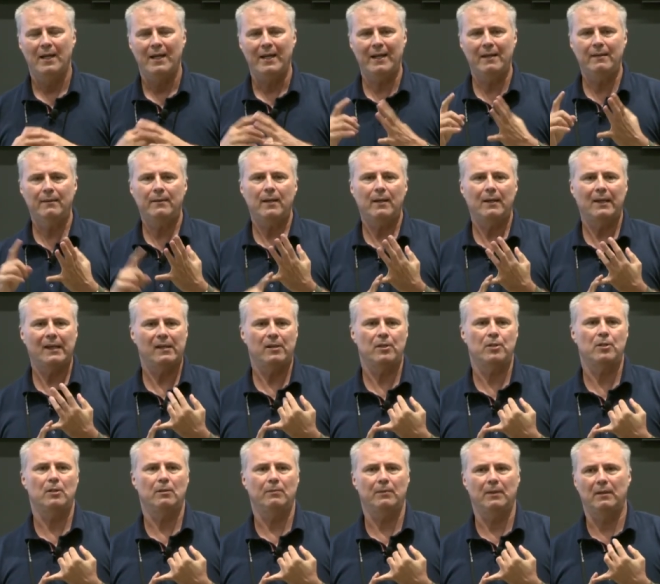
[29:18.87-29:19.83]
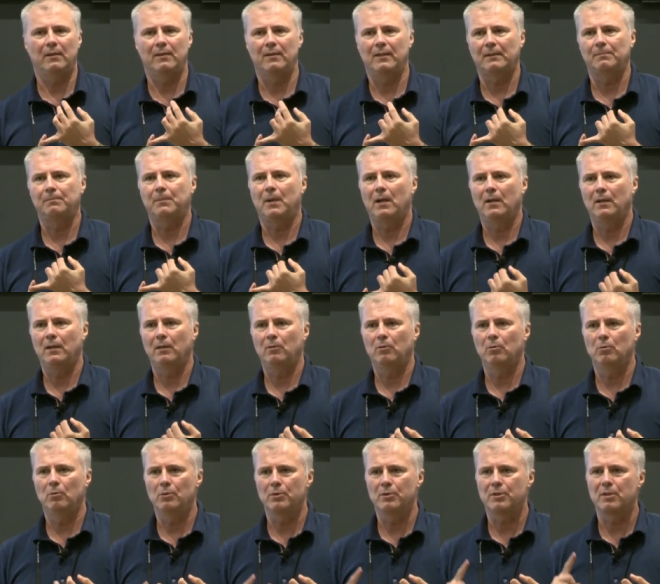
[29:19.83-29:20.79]
integration with third-party
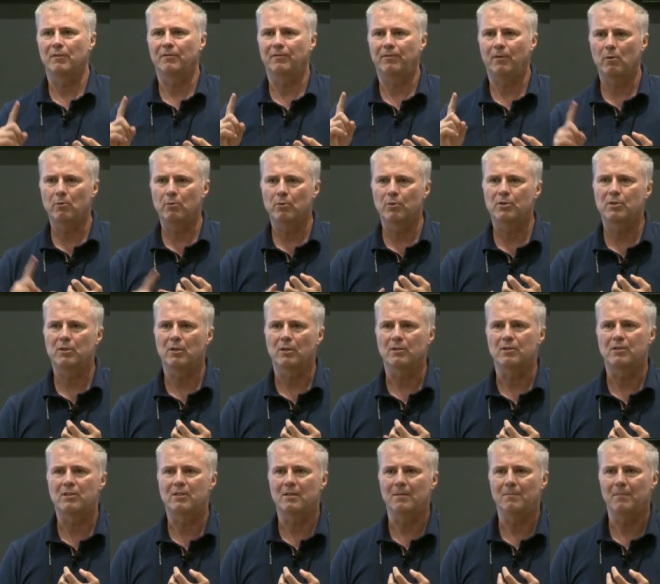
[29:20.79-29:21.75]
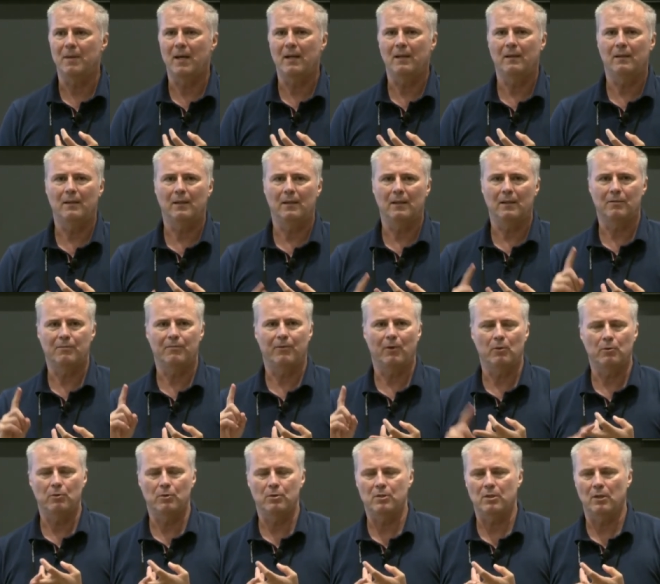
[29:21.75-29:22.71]
tools, focus on semantics,
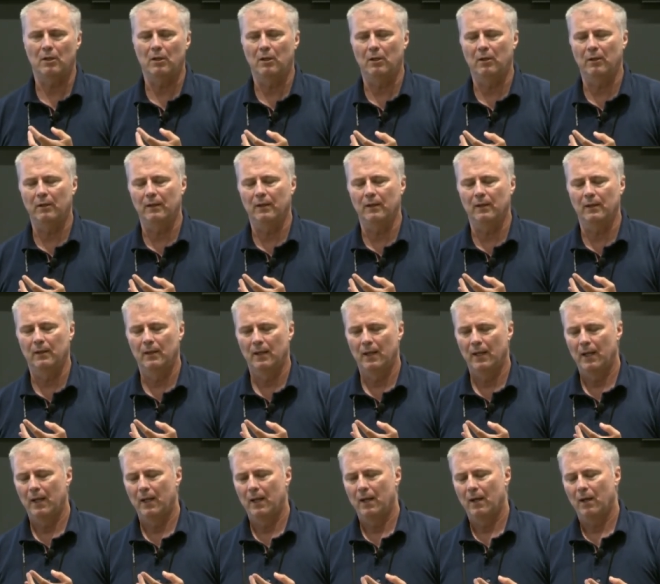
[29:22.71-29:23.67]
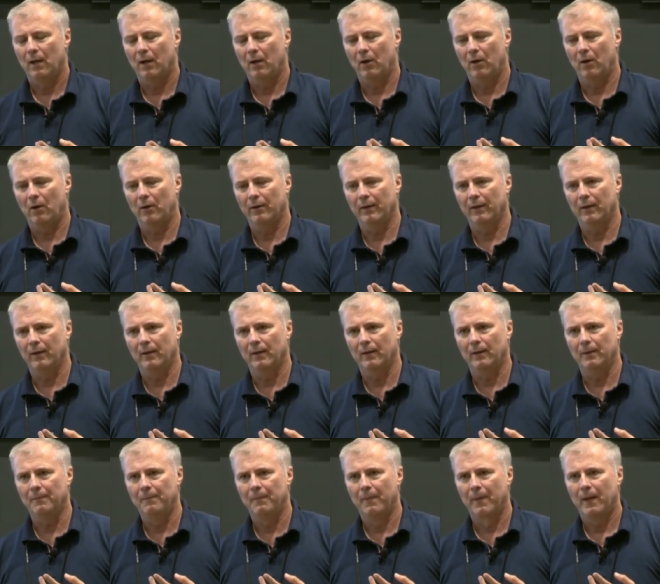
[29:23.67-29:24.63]
focus on
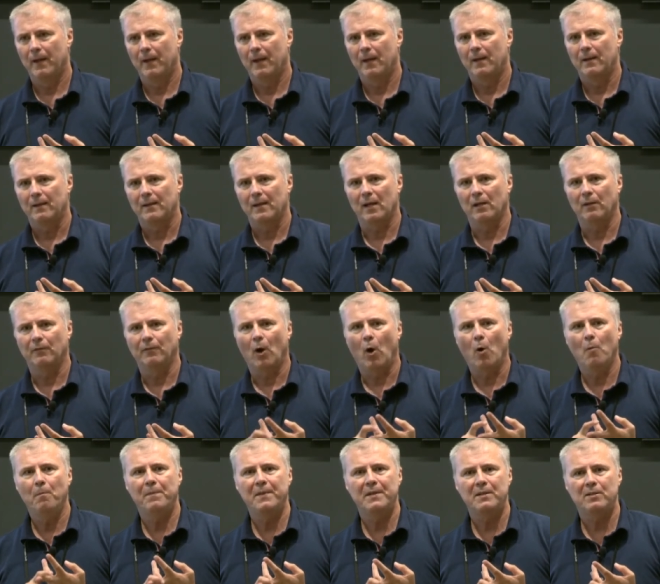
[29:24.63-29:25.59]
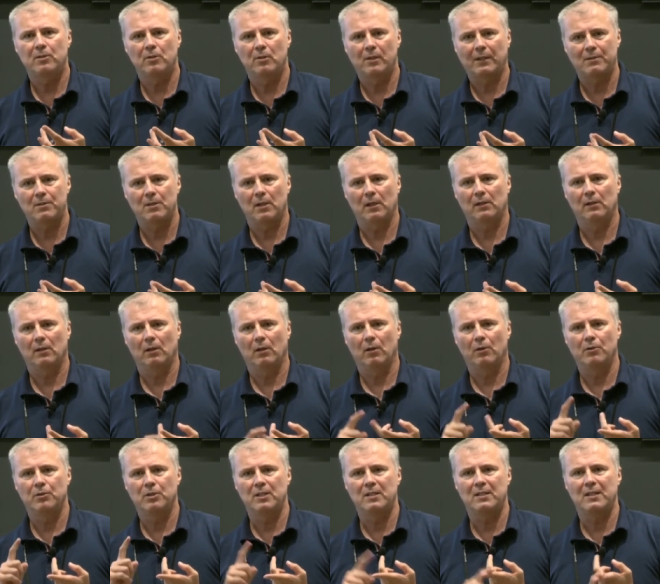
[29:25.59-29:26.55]
kind of open source
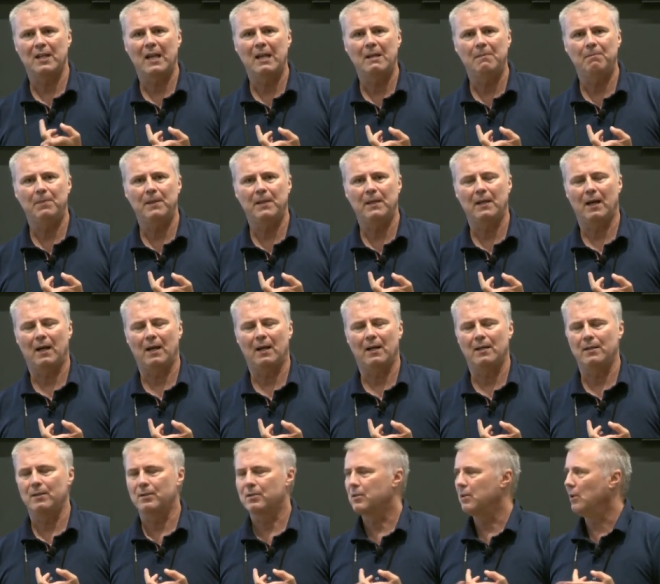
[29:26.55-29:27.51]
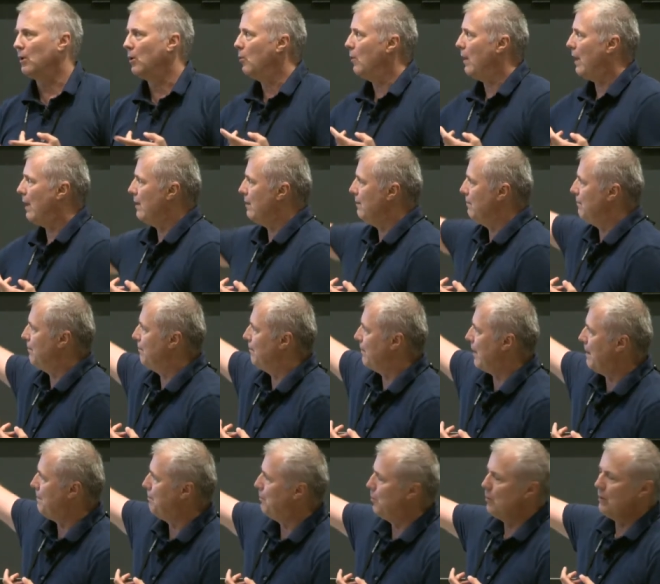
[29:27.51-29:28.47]
technologies, APIs. You know,
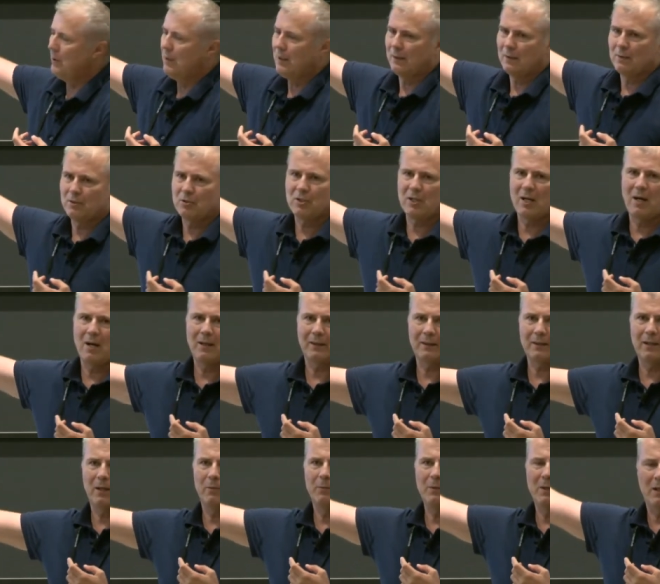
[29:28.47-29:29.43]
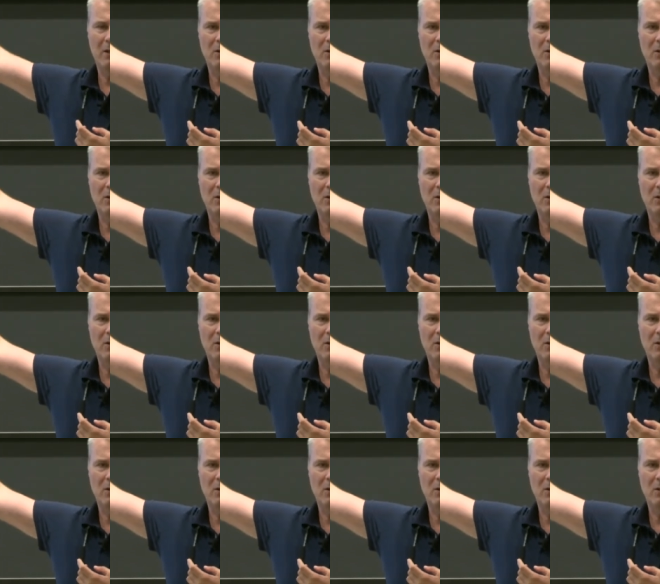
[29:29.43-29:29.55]
I put here a chart how we